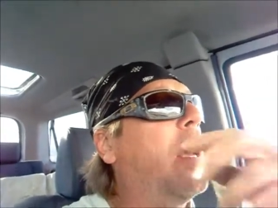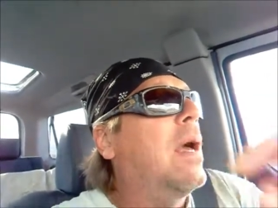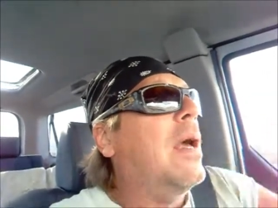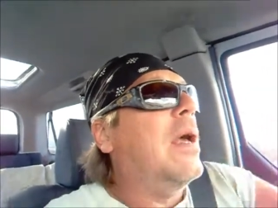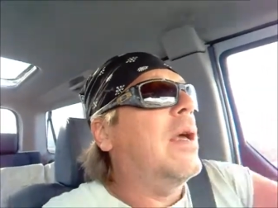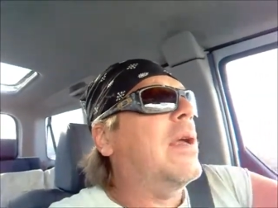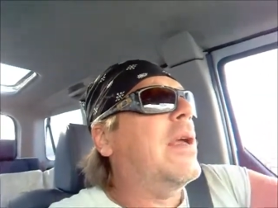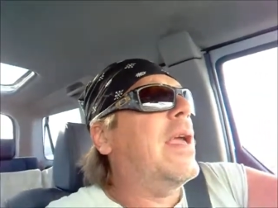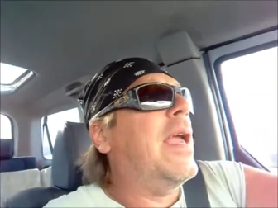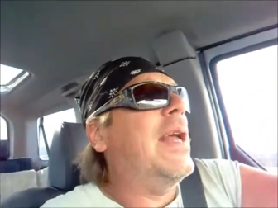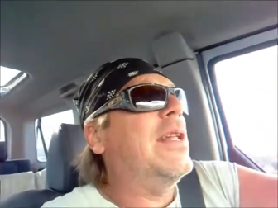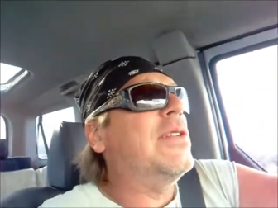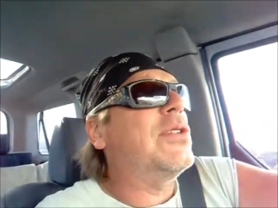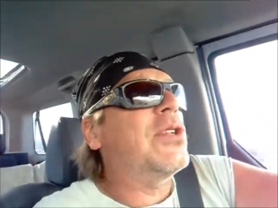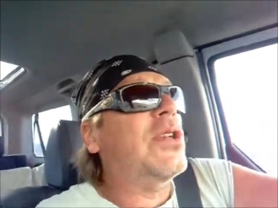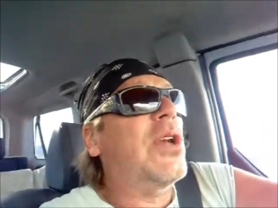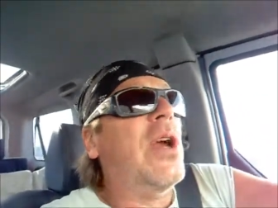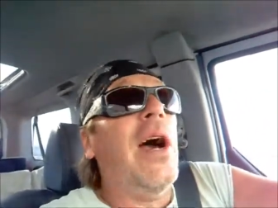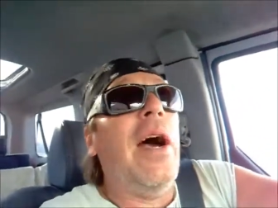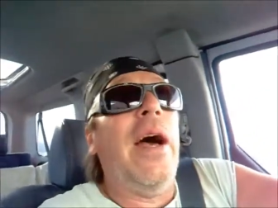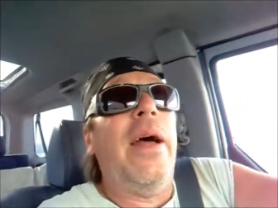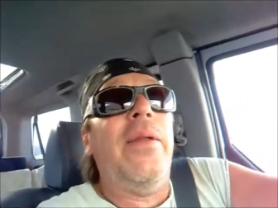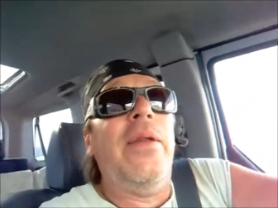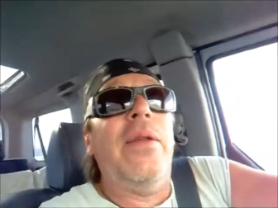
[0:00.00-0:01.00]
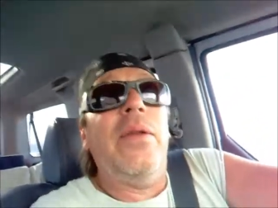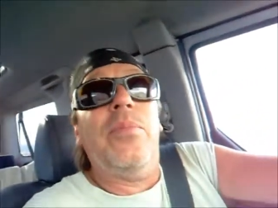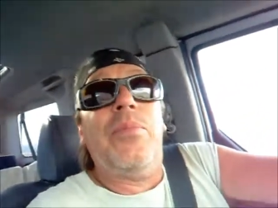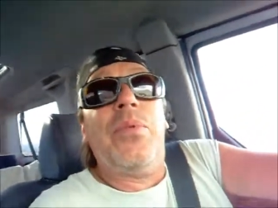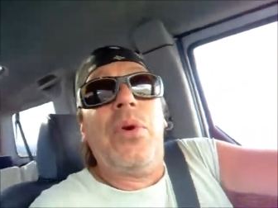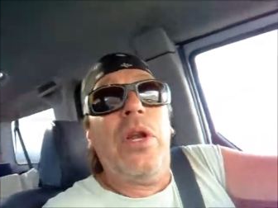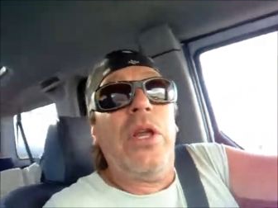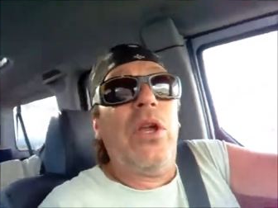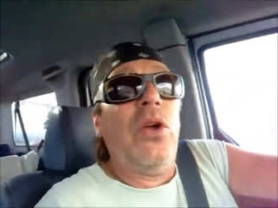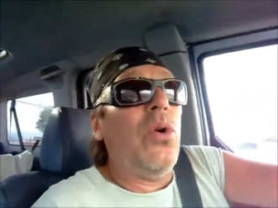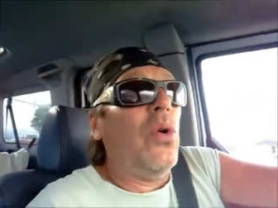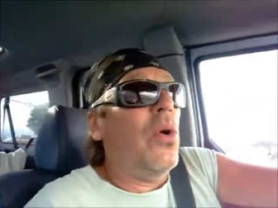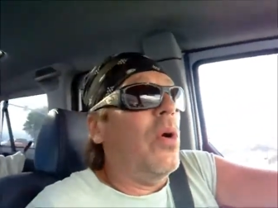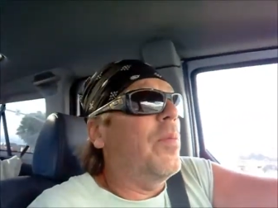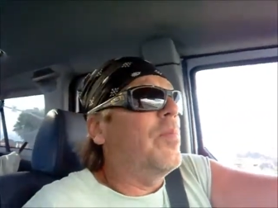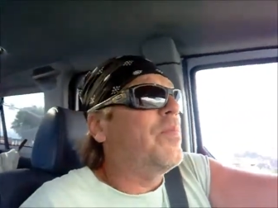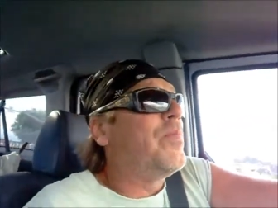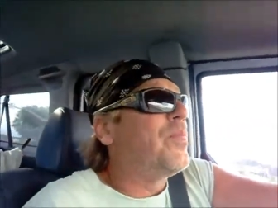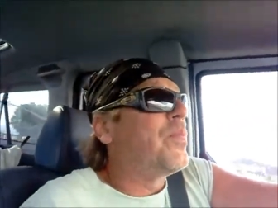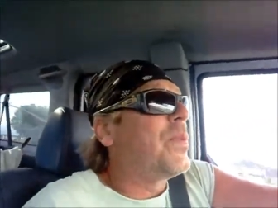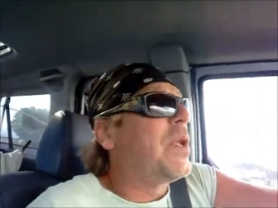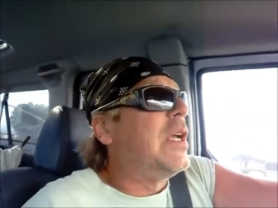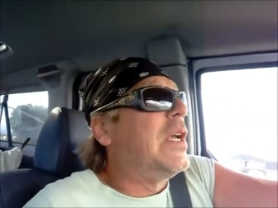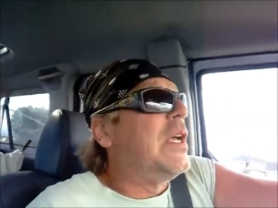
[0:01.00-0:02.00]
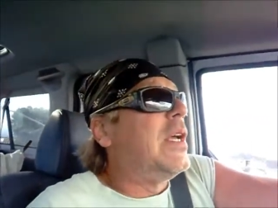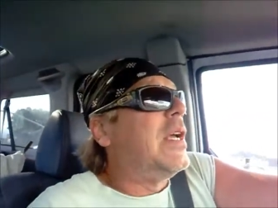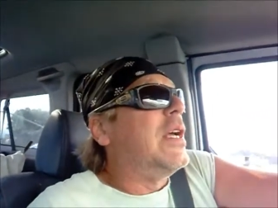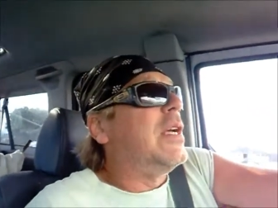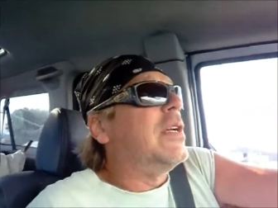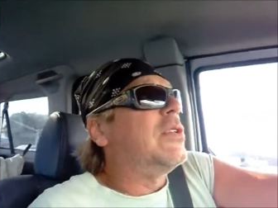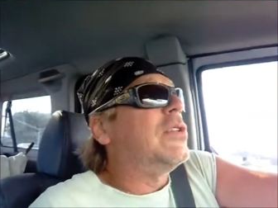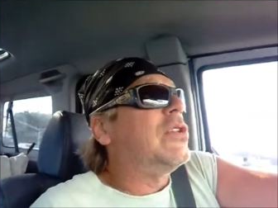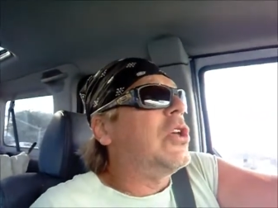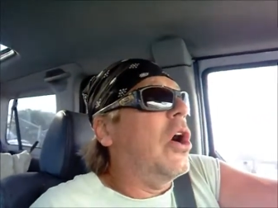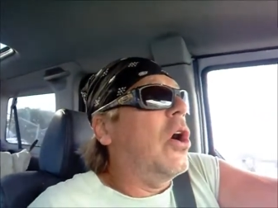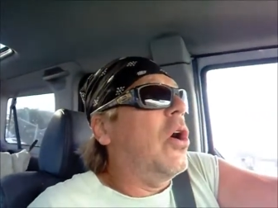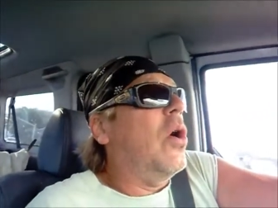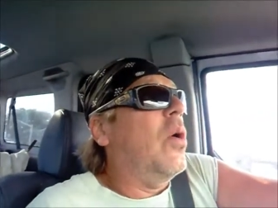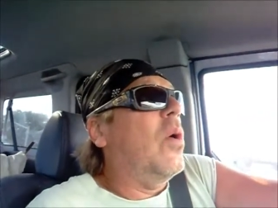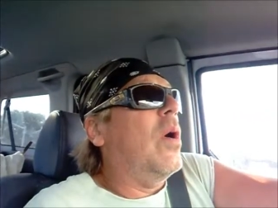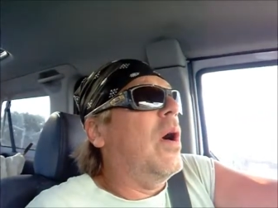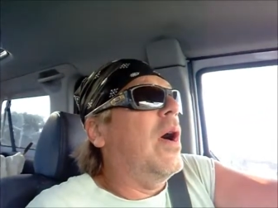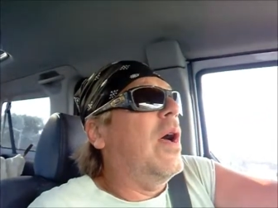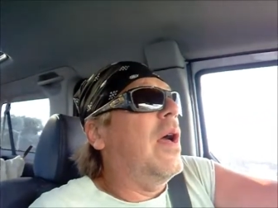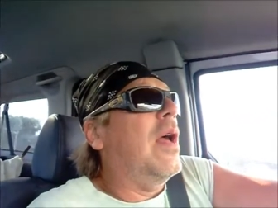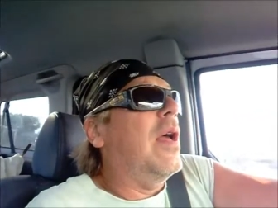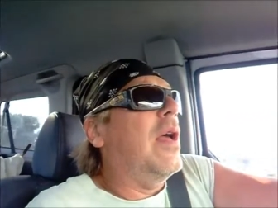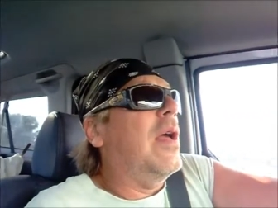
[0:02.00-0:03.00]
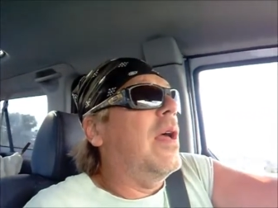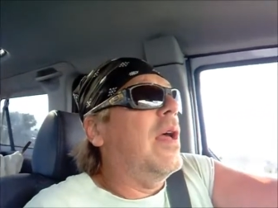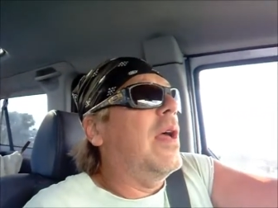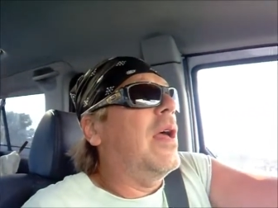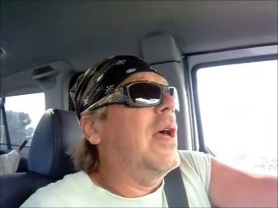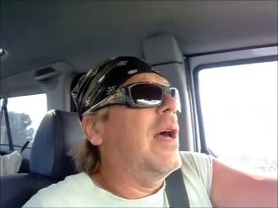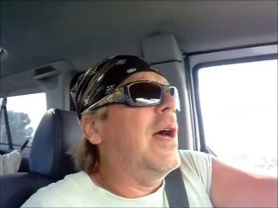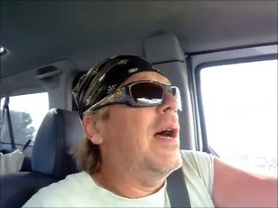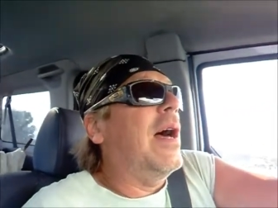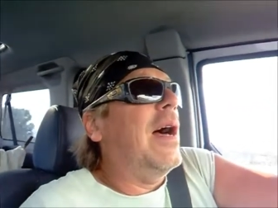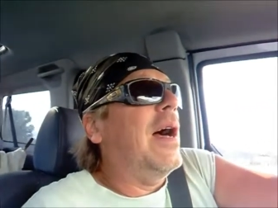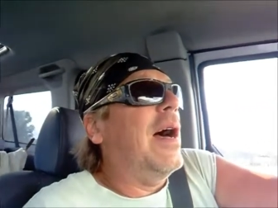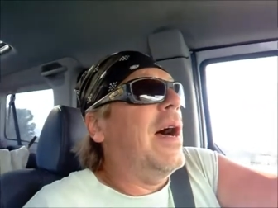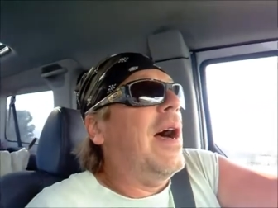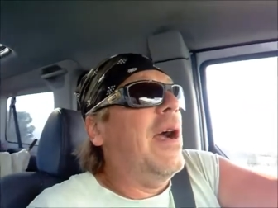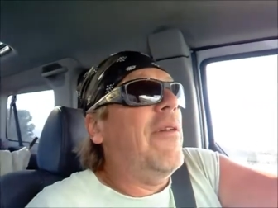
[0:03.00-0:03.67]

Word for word: Ken Scott, pretty cool. So uh, I